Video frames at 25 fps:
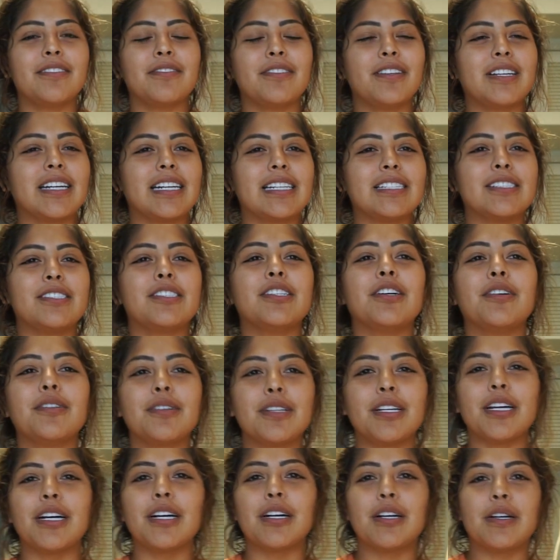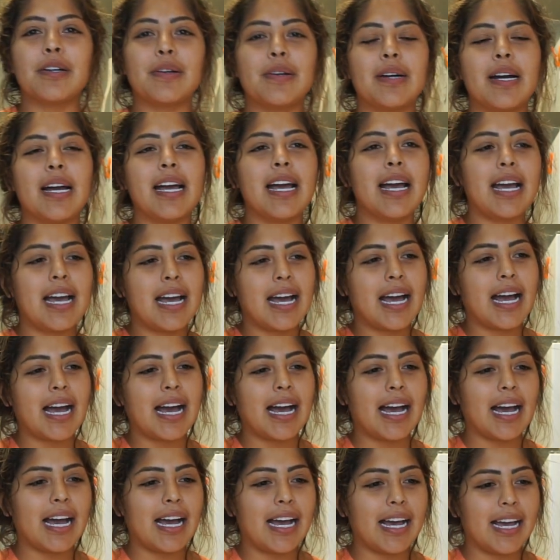If you guys don't know,
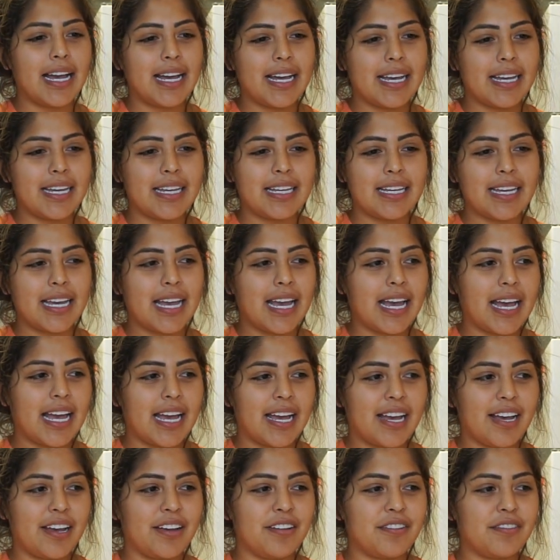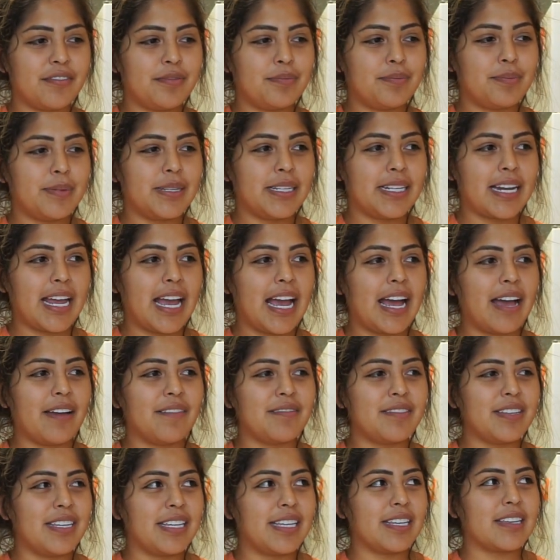I have been
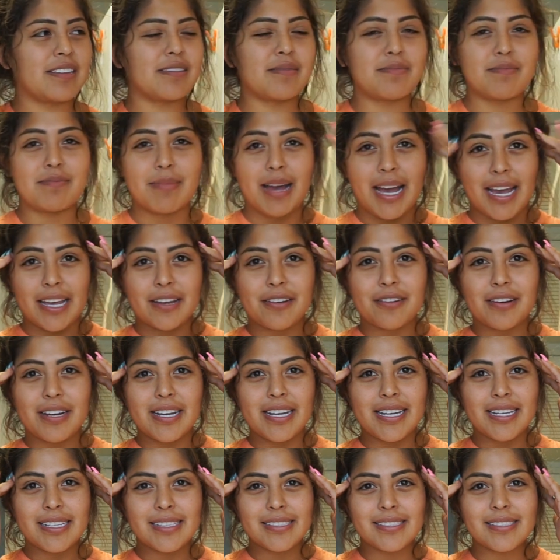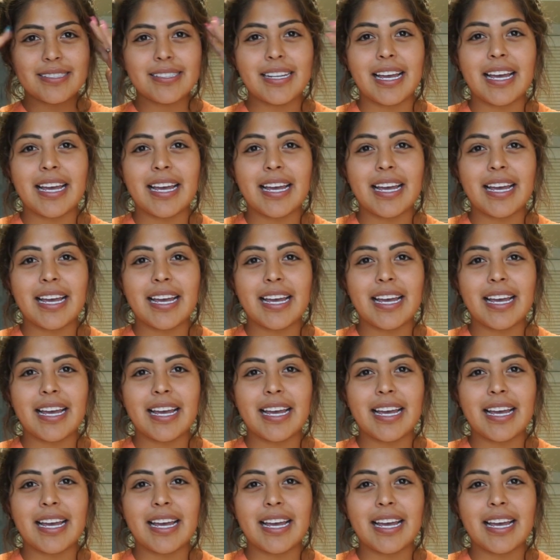having migraines.